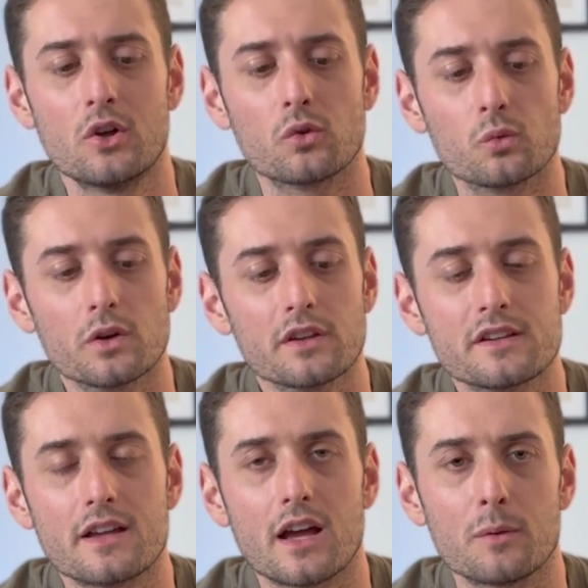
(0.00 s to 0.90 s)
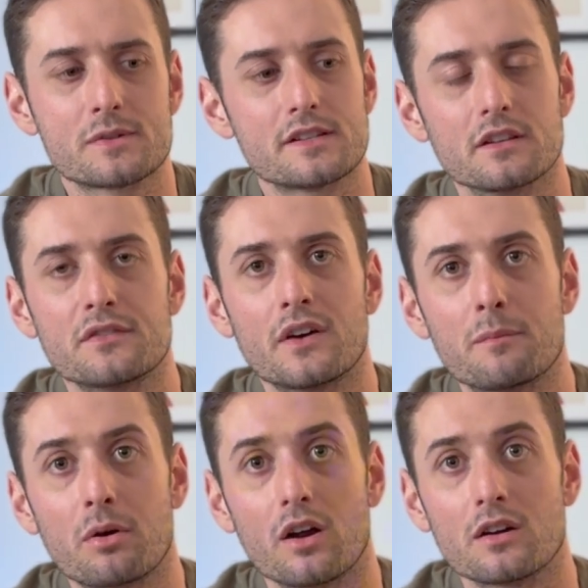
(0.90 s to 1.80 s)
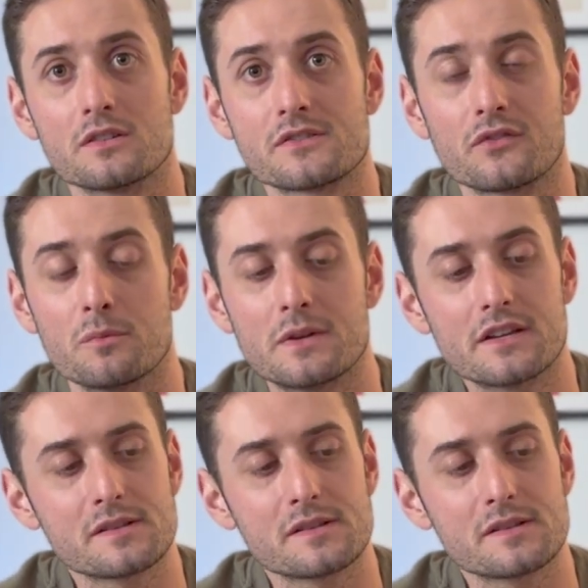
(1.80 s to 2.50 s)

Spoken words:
really helped solidify Parkhurst for me